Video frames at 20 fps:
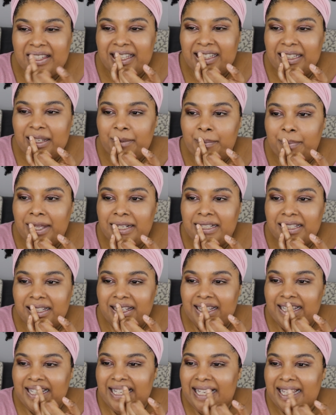lip
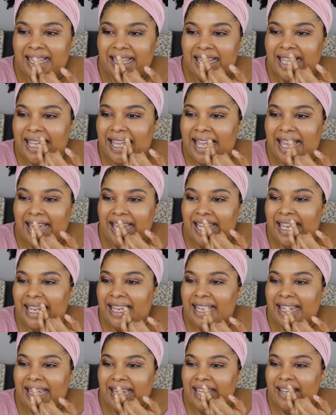pencil
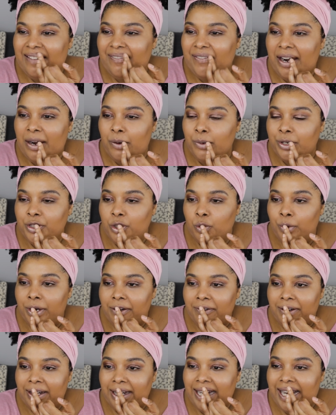if I were to
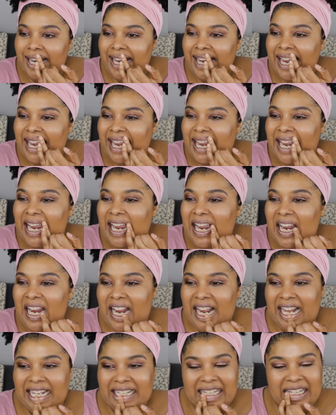wear it
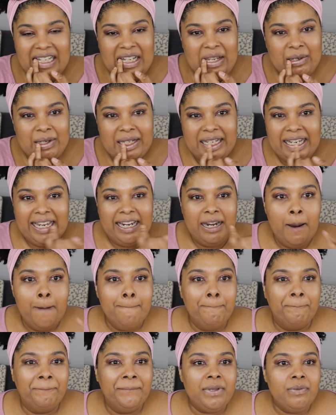as a lipstick,
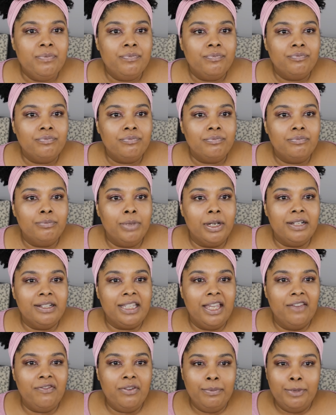but
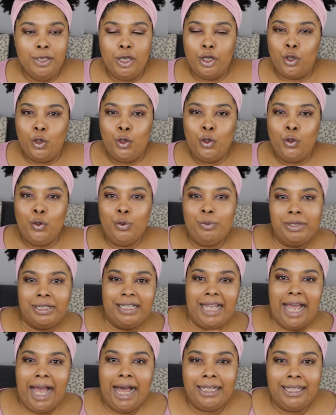it's giving me a cool
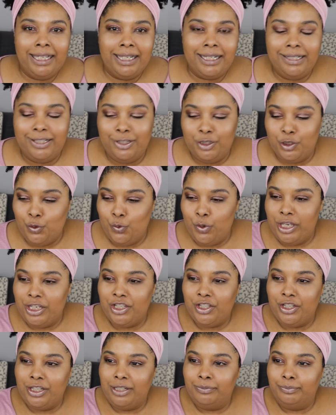metallic
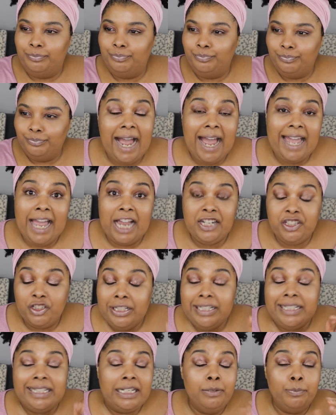situation. I
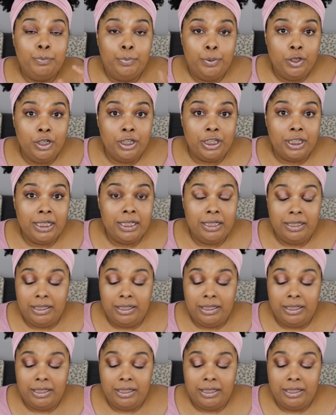actually didn't put